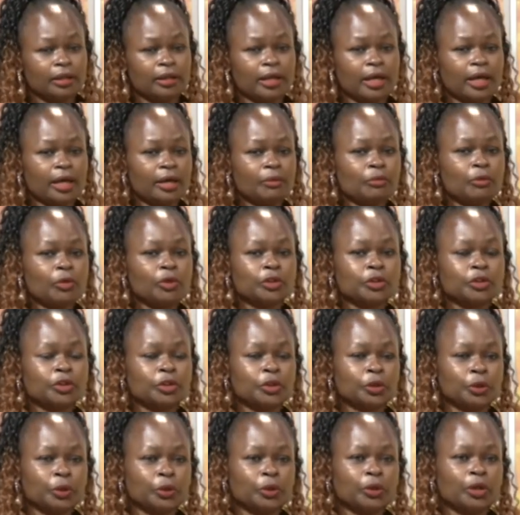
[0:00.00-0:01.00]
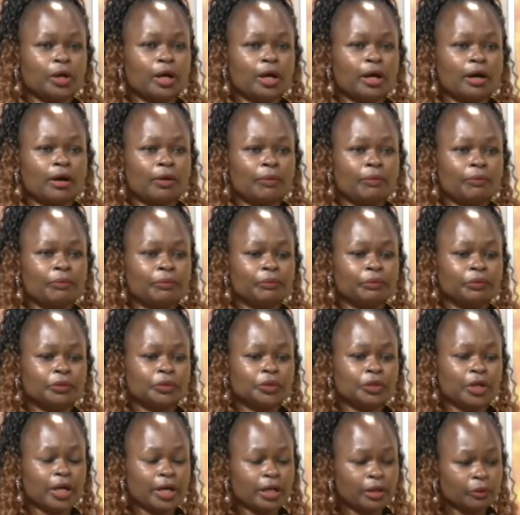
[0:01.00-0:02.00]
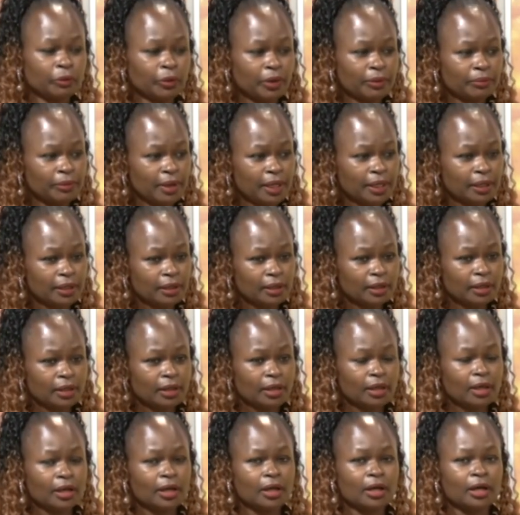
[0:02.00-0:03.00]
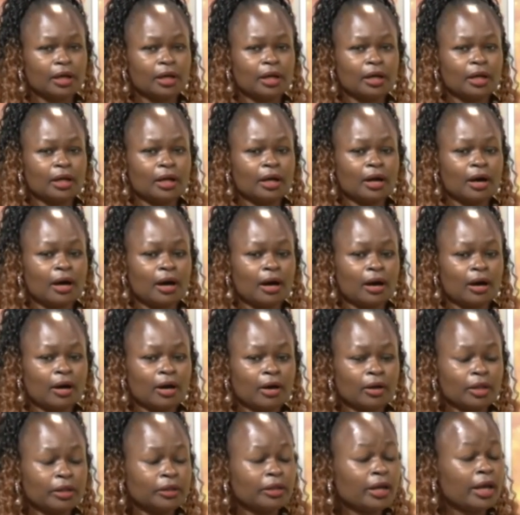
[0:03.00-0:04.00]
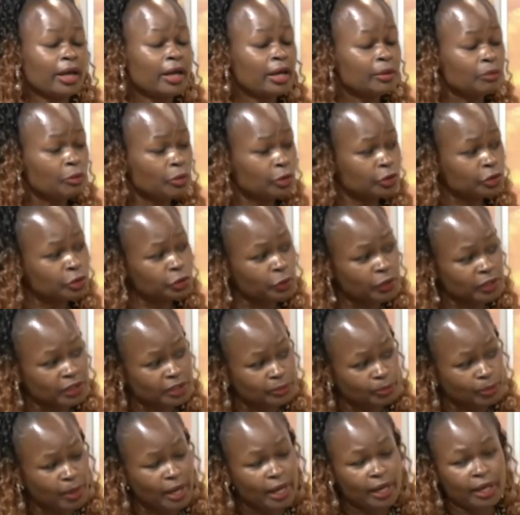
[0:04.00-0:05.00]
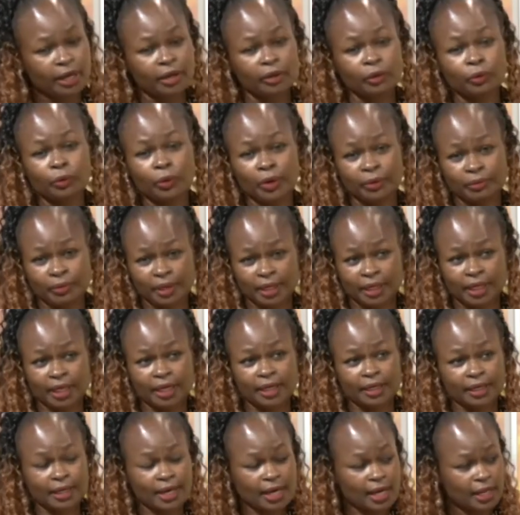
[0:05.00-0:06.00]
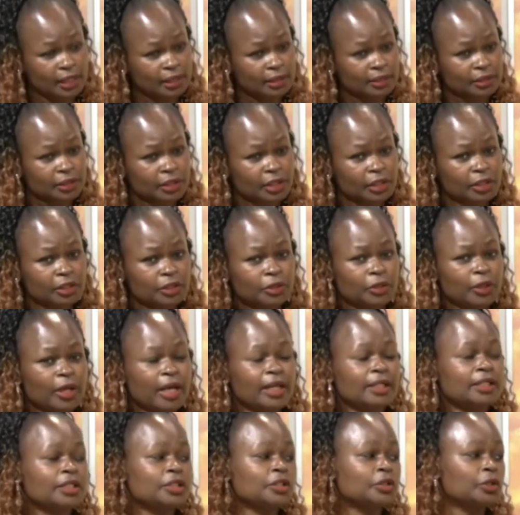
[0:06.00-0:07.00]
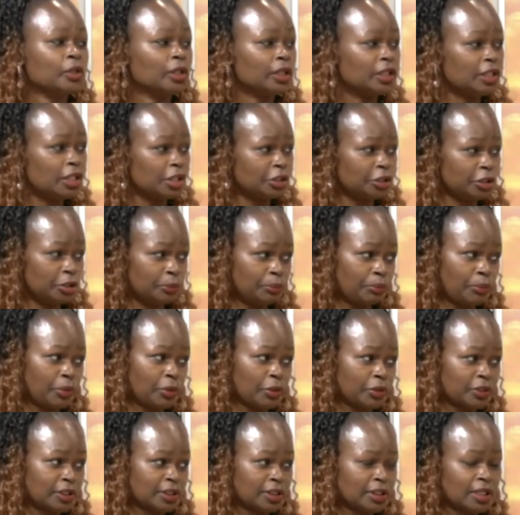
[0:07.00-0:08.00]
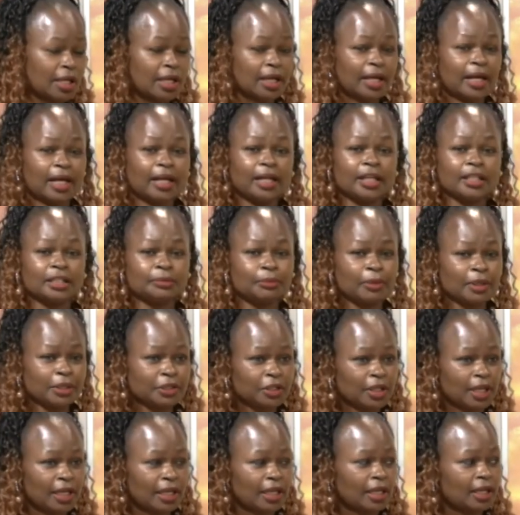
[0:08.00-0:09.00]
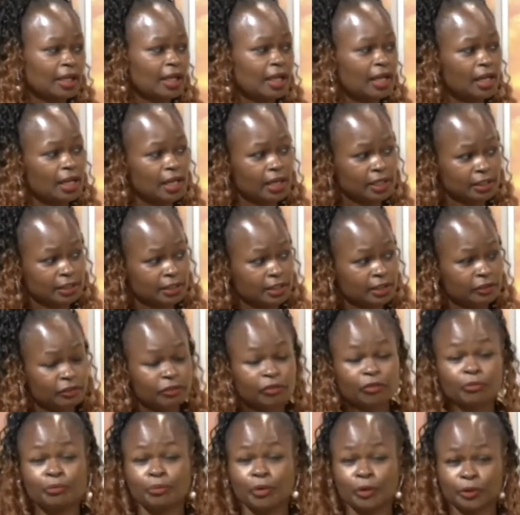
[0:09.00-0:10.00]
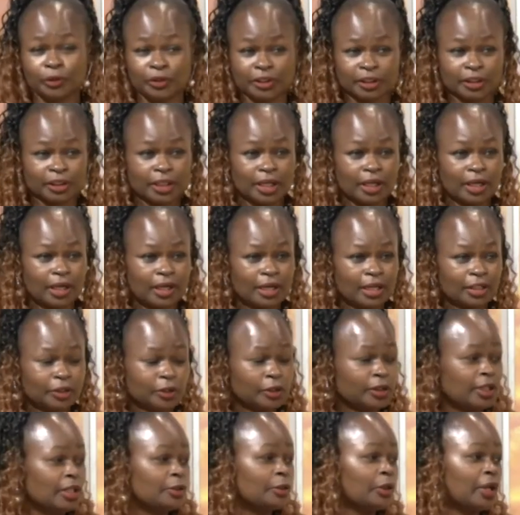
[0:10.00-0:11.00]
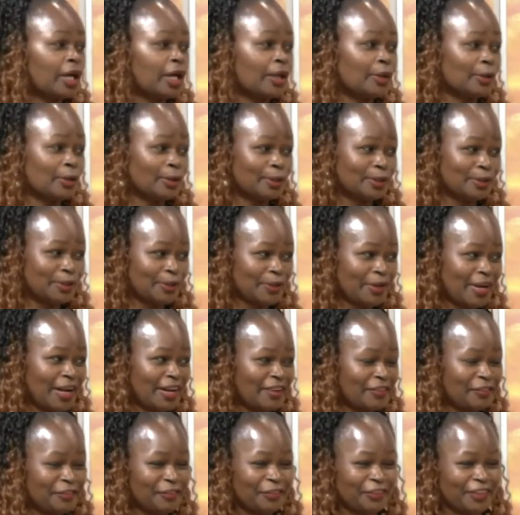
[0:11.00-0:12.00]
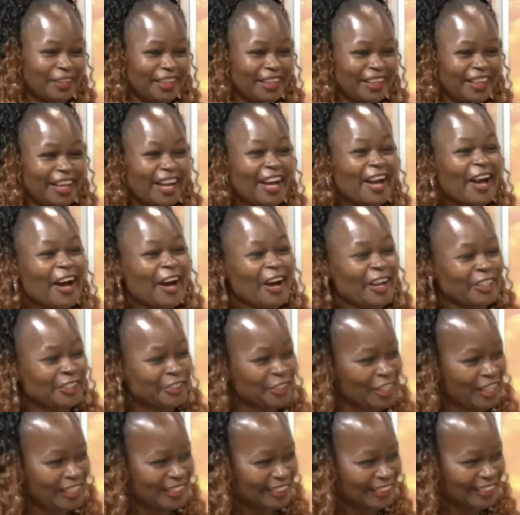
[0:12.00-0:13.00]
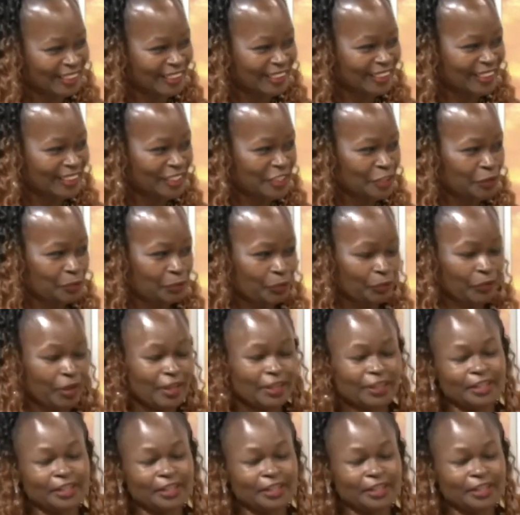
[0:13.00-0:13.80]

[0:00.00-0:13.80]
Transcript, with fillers: The aim was to um, train women. The aim was to inspire women and girls mm-hmm. to get into leadership posts, mm-hmm. and especially elective posts, mm-hmm. so that we can also have a chance, yes.